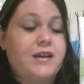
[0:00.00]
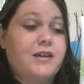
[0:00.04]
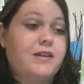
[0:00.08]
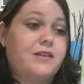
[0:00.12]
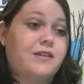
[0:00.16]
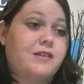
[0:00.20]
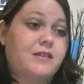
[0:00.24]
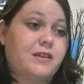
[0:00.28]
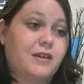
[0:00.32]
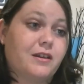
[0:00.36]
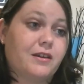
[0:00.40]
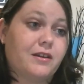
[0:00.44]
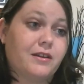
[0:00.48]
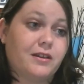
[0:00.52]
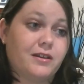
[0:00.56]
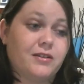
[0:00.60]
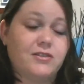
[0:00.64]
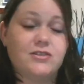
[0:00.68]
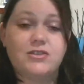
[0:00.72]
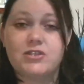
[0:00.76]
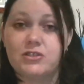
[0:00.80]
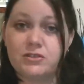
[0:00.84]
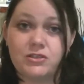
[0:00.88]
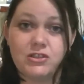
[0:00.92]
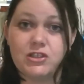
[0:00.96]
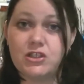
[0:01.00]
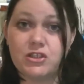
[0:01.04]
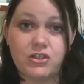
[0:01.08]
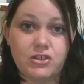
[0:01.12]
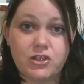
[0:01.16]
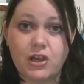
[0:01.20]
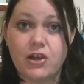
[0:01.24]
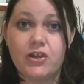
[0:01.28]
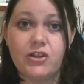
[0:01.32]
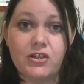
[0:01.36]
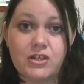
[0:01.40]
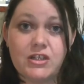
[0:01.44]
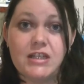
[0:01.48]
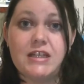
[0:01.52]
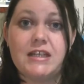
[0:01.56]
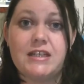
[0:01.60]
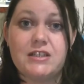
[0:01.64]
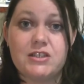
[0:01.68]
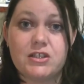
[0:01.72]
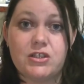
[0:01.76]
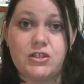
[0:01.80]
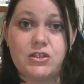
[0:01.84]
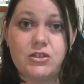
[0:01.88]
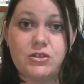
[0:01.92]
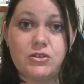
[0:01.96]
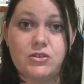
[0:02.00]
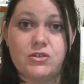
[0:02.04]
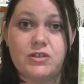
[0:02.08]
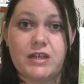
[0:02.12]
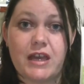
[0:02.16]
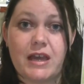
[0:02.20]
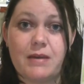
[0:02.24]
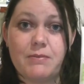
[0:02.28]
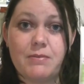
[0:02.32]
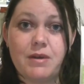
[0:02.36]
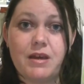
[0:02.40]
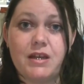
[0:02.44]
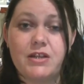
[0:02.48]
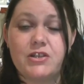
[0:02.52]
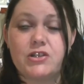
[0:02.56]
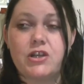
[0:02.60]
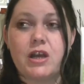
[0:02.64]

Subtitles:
So you don't need to use that much.